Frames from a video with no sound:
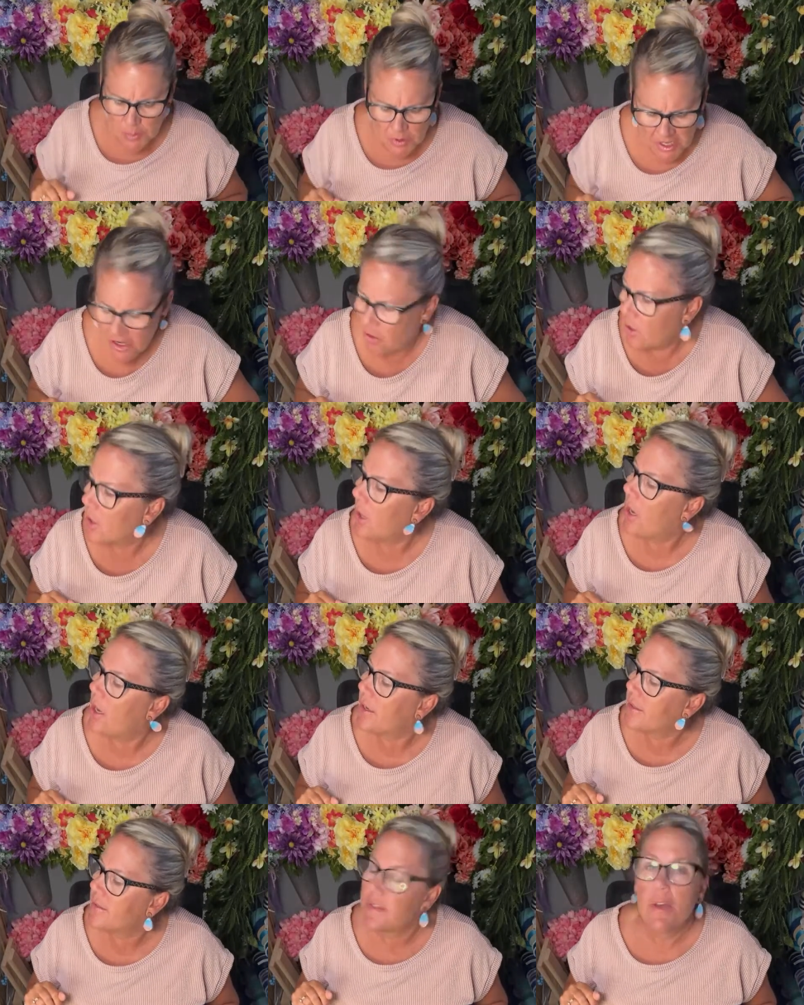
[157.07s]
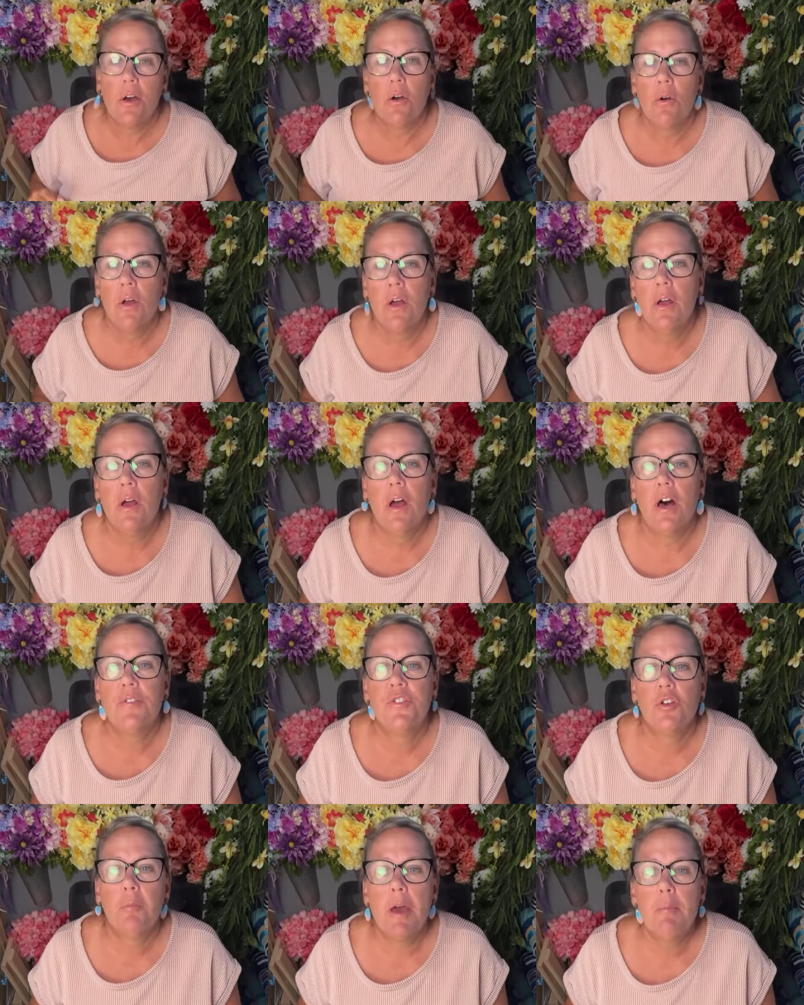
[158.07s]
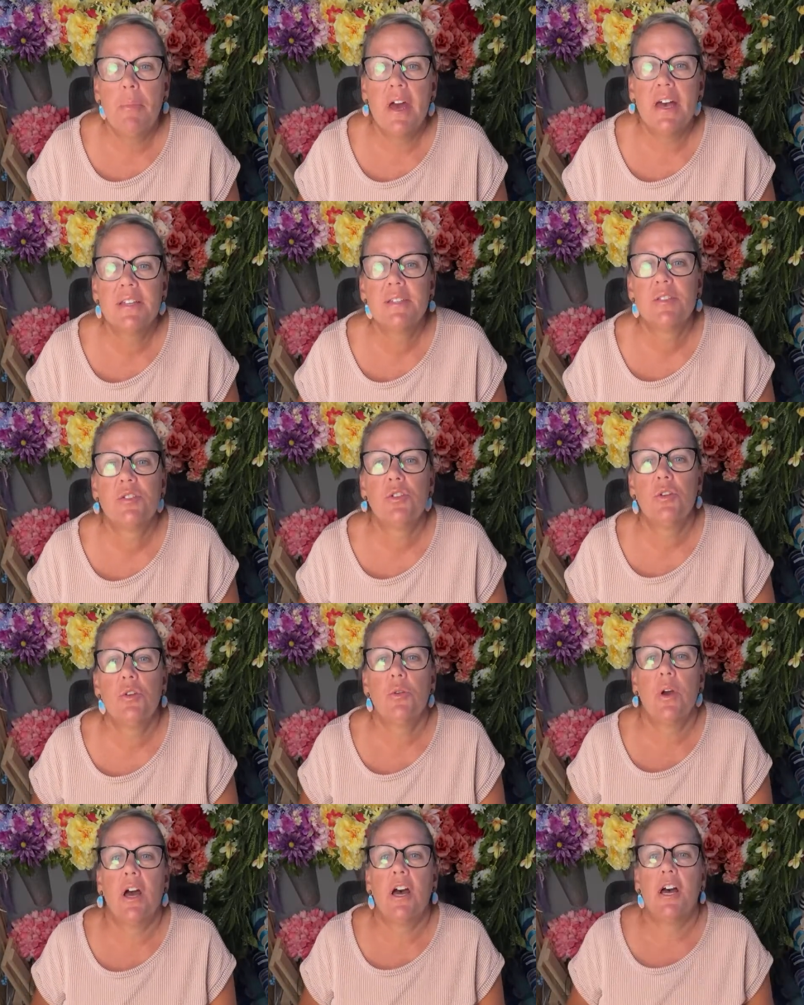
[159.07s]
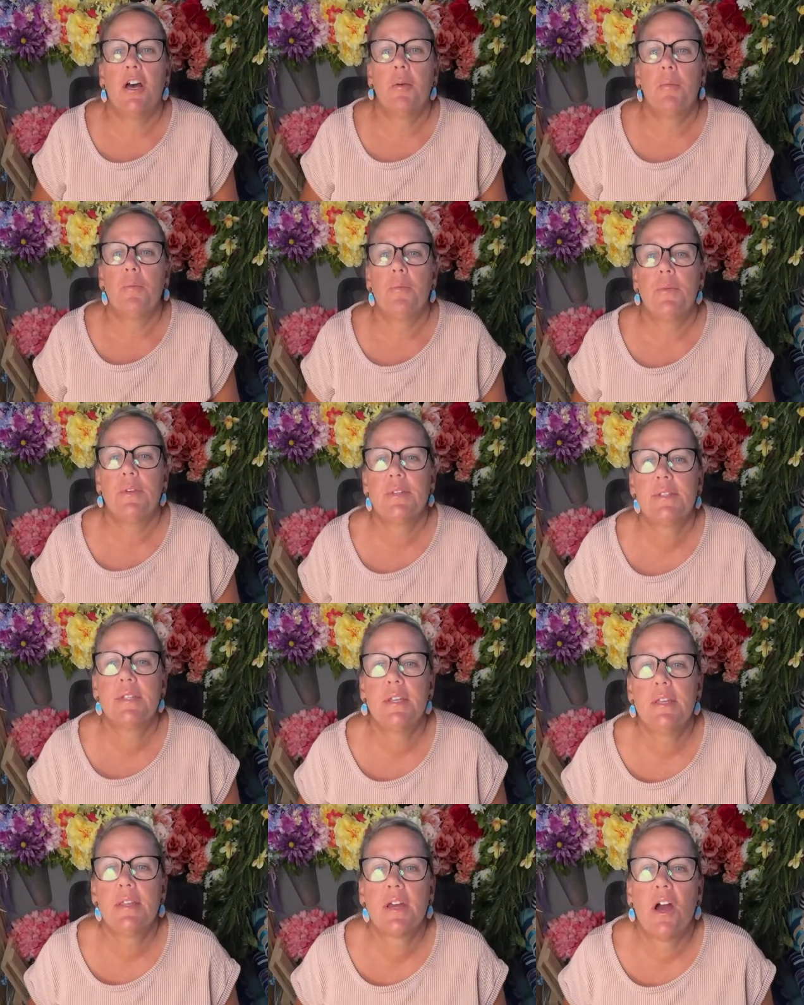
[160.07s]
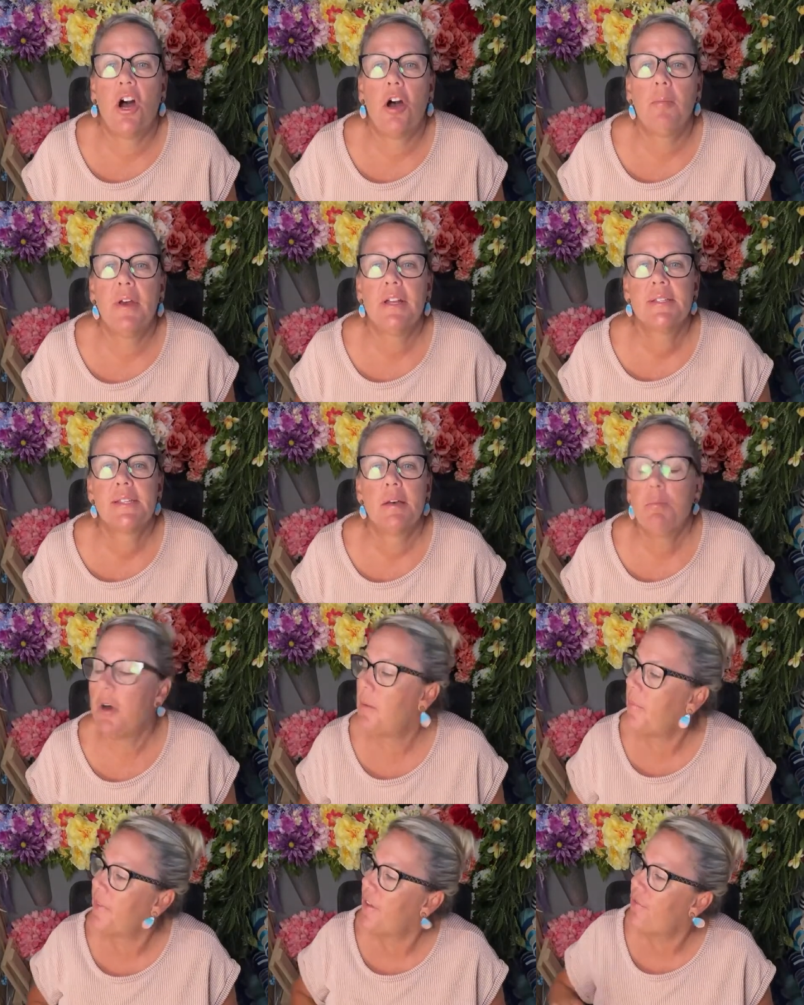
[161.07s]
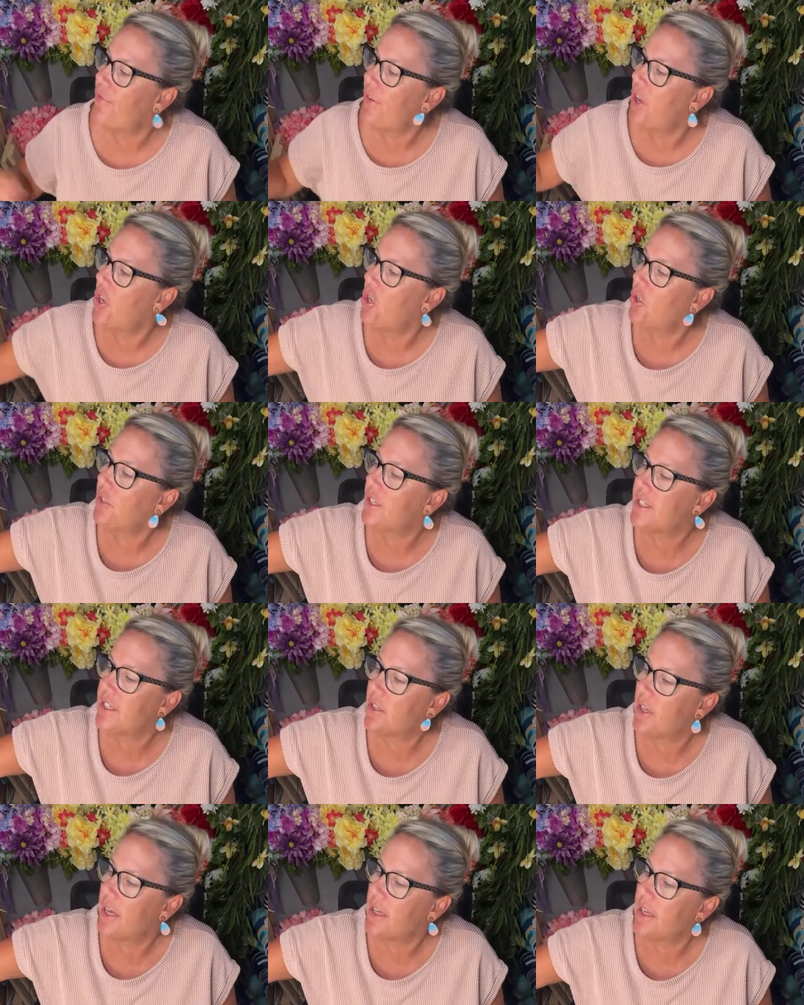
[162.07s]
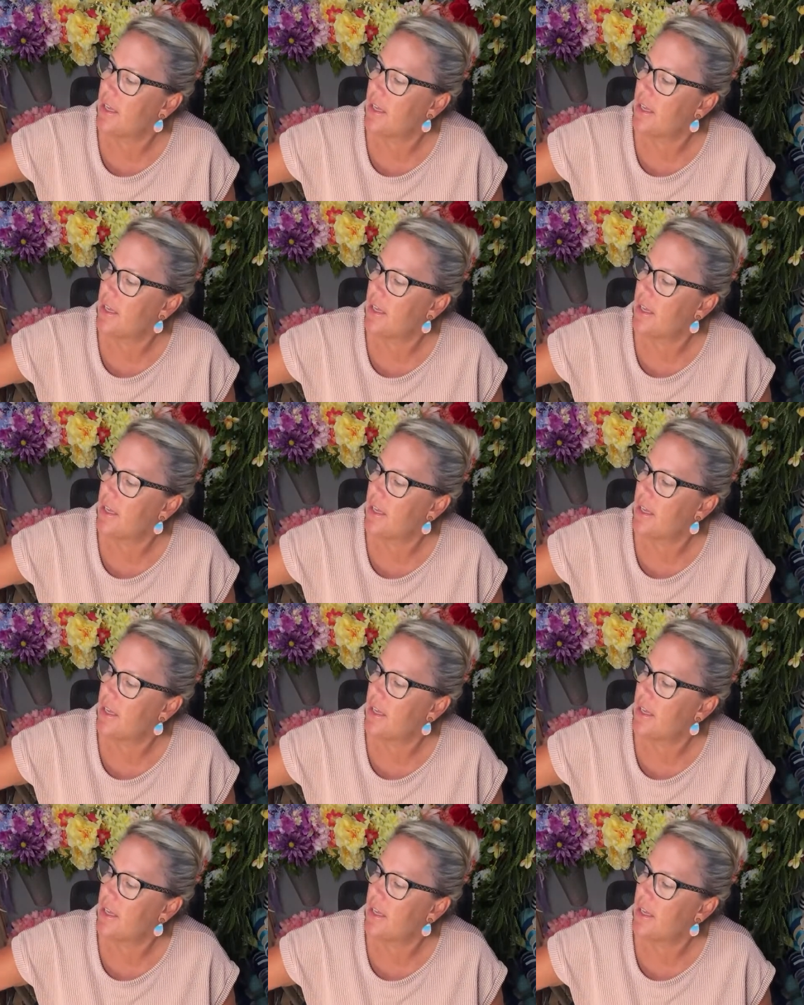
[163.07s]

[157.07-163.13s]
we go along. So I'll do my best to see the comments up on the phone until I can